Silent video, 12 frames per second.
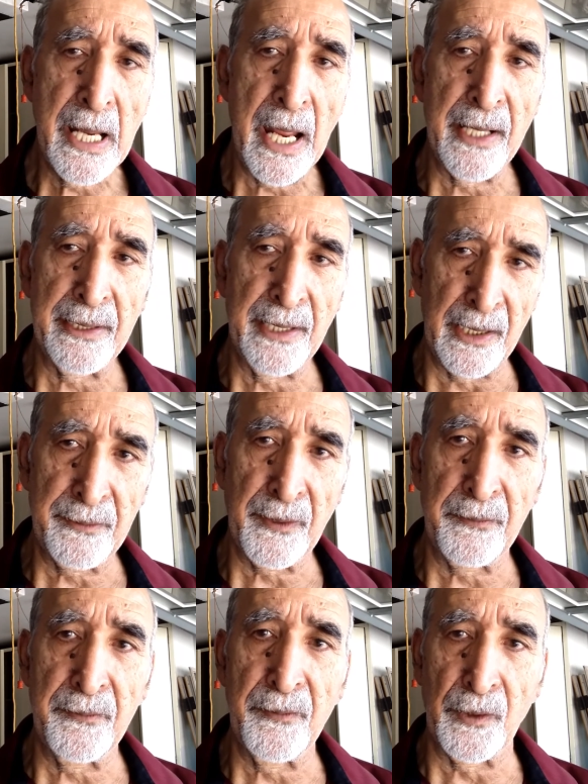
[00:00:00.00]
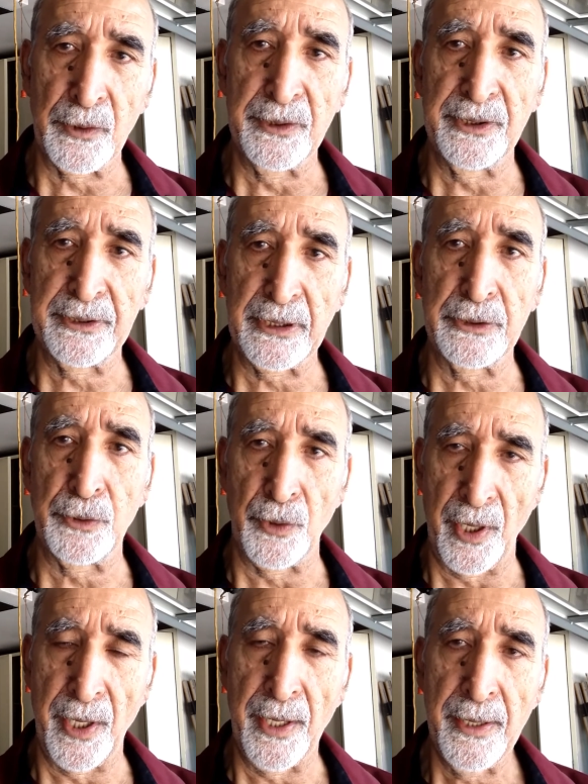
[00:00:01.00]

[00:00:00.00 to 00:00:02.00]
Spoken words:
And that's what we want to discuss today.